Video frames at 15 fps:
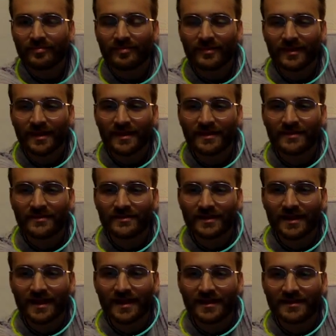thank you,
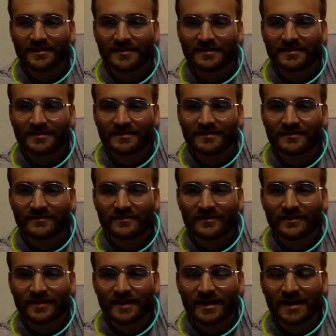Kate, for
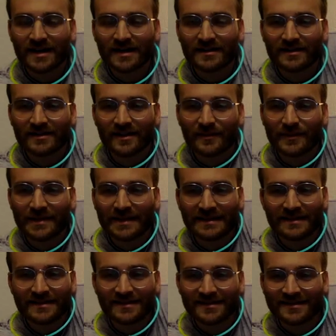the kind
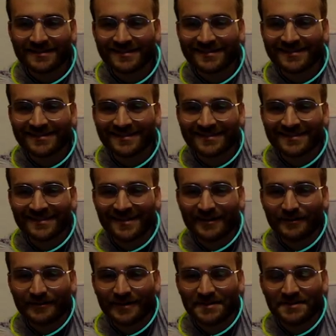comment.
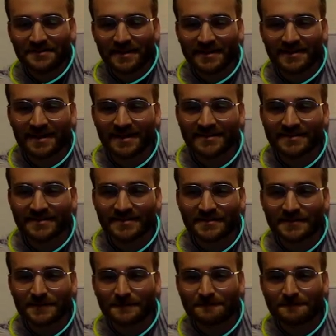I'm glad you like that song.